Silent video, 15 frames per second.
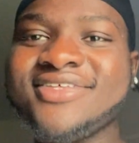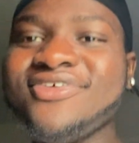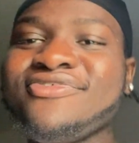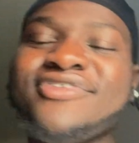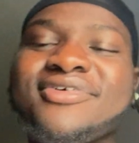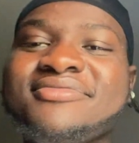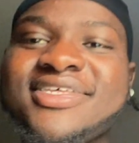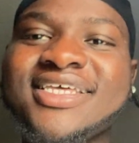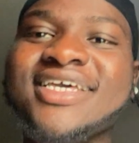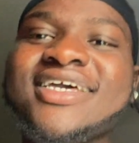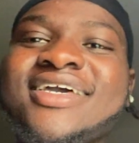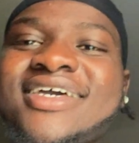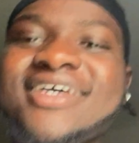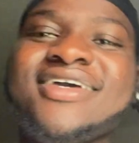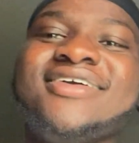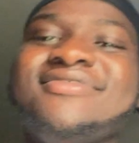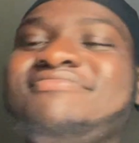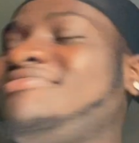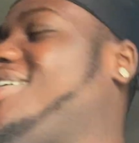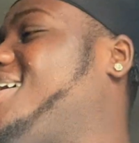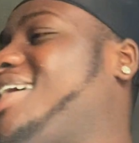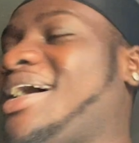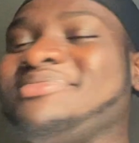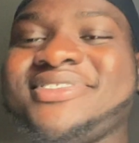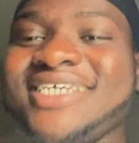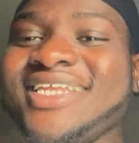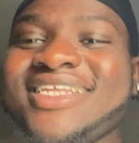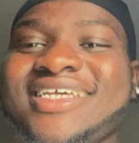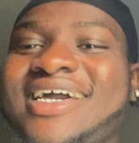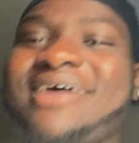You feel me? Bro, I'm
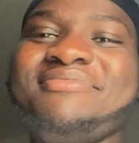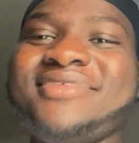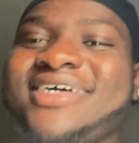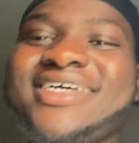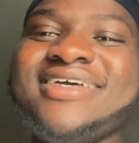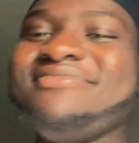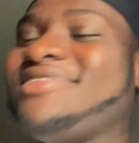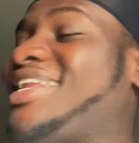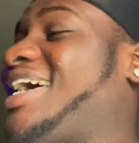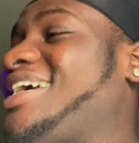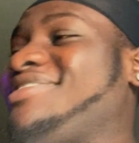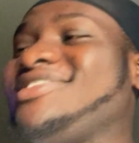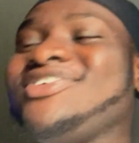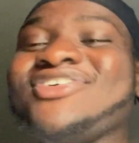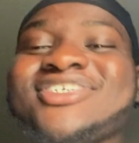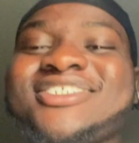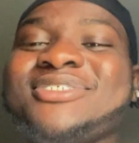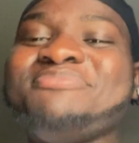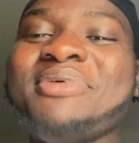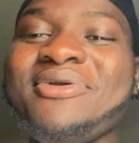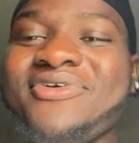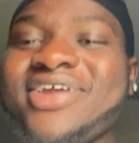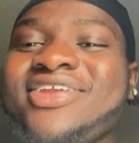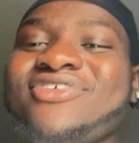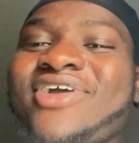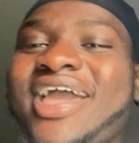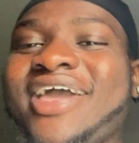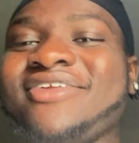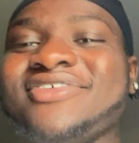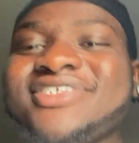telling y'all, man, like your spirit, your
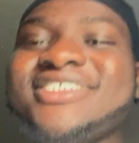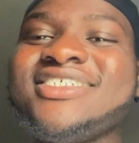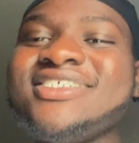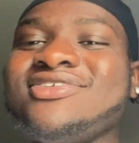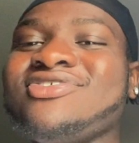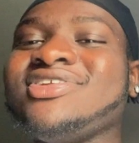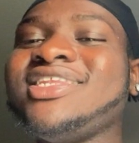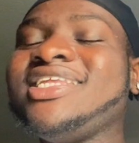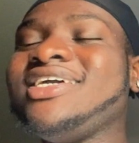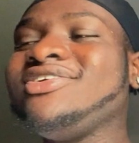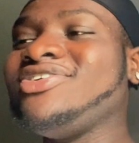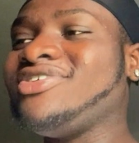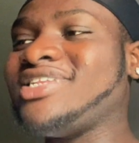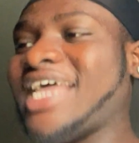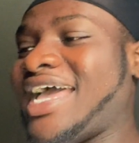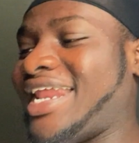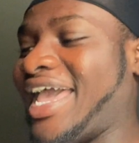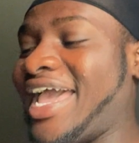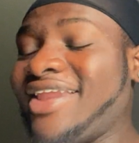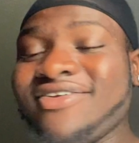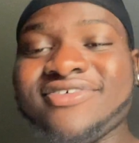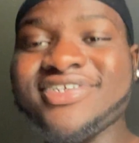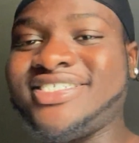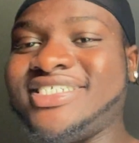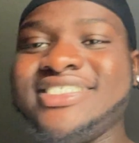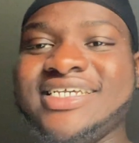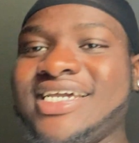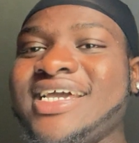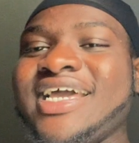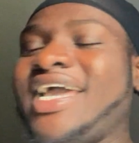energy, your, lead, your that
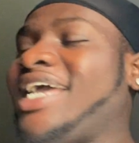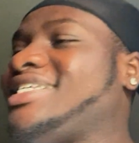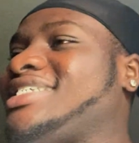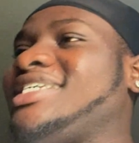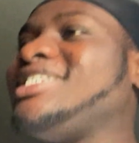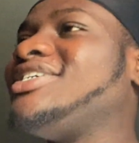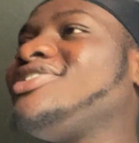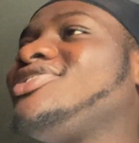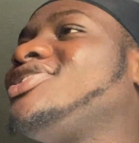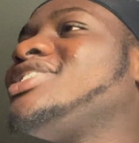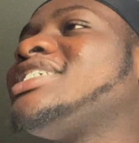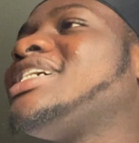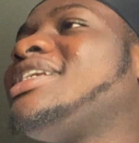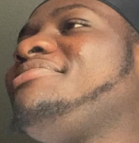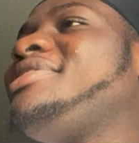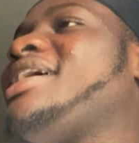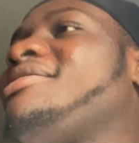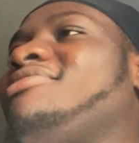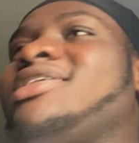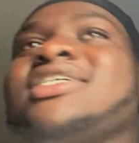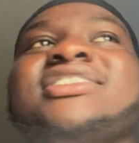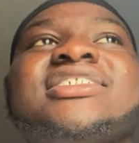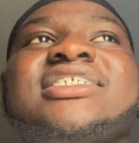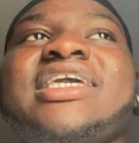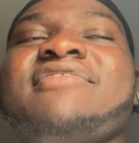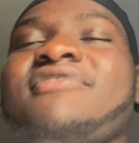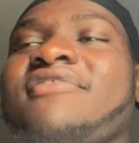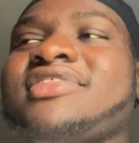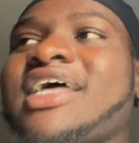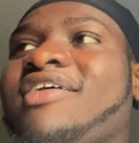energy is you're just gonna be able to just
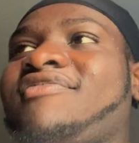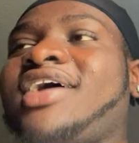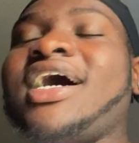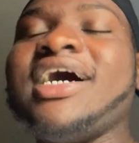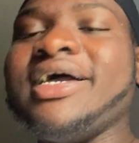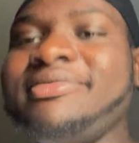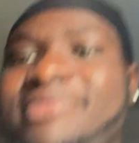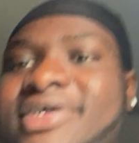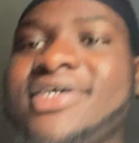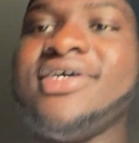give off that vibe.